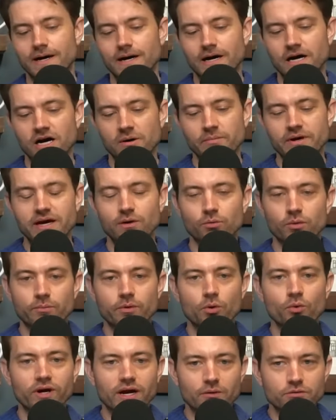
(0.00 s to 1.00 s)

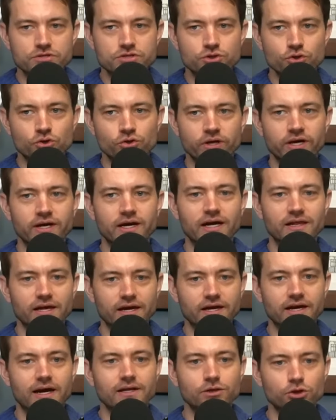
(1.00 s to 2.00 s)
But when I was Googling,
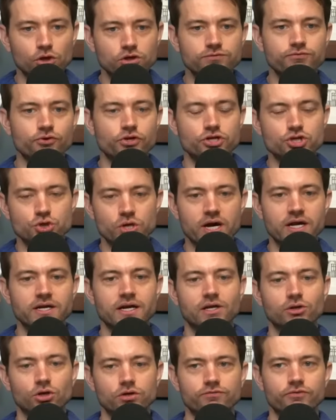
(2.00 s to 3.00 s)
I looked for the
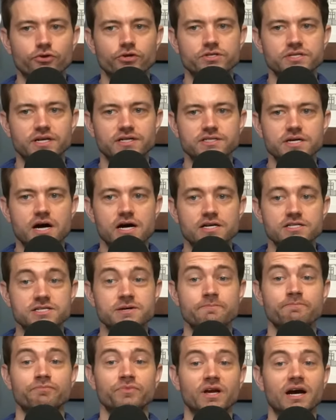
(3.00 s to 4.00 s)
trend. I looked for the
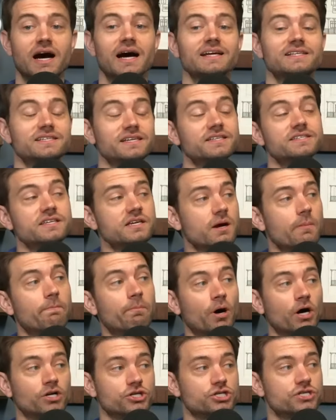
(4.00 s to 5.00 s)
TikToks. I did see a
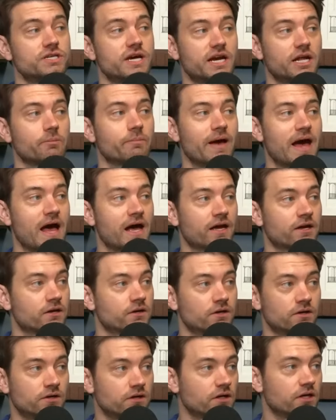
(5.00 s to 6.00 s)
bunch dating
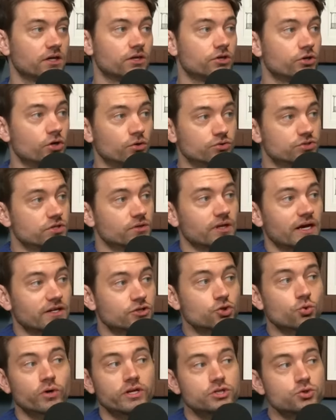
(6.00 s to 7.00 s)
back, you know, to
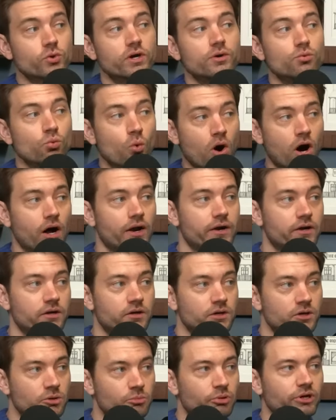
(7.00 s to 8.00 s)
like 2021.
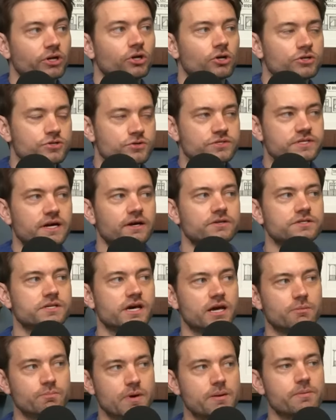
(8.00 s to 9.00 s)
Yeah. But it also
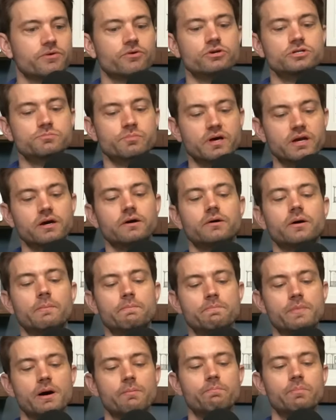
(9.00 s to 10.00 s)
sounds like maybe there's been
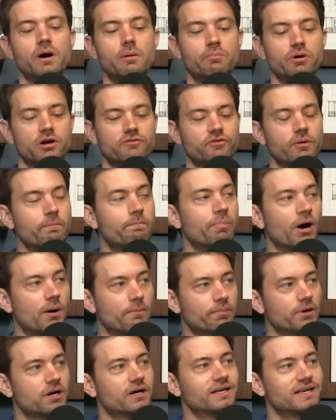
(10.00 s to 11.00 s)
a bit of a
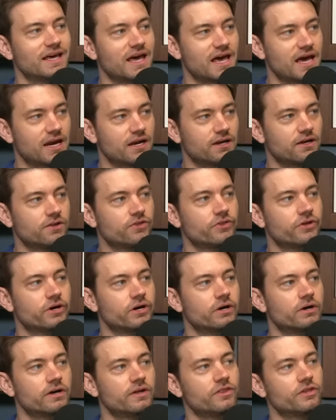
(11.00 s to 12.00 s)
bump again in
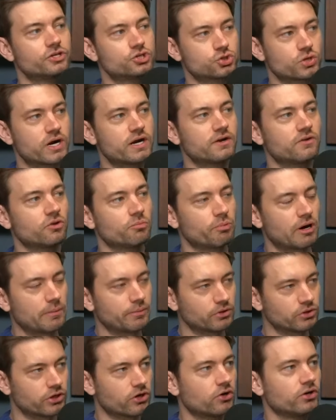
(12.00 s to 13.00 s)
the trend and the
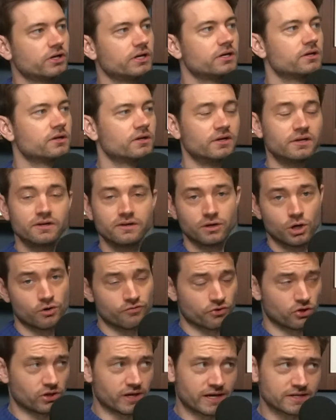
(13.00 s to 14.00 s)
popularity
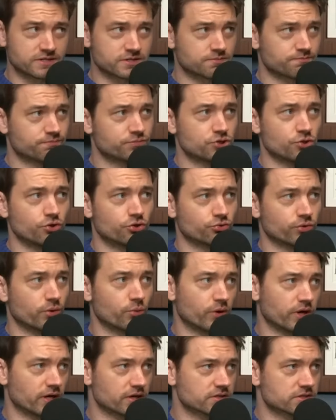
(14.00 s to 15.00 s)
over the last 2 to
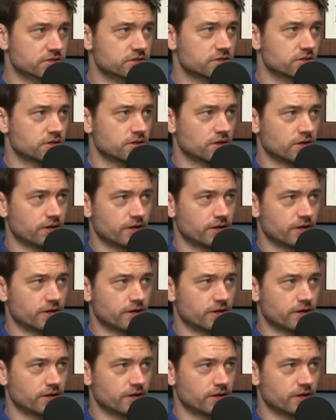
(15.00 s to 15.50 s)
3 weeks.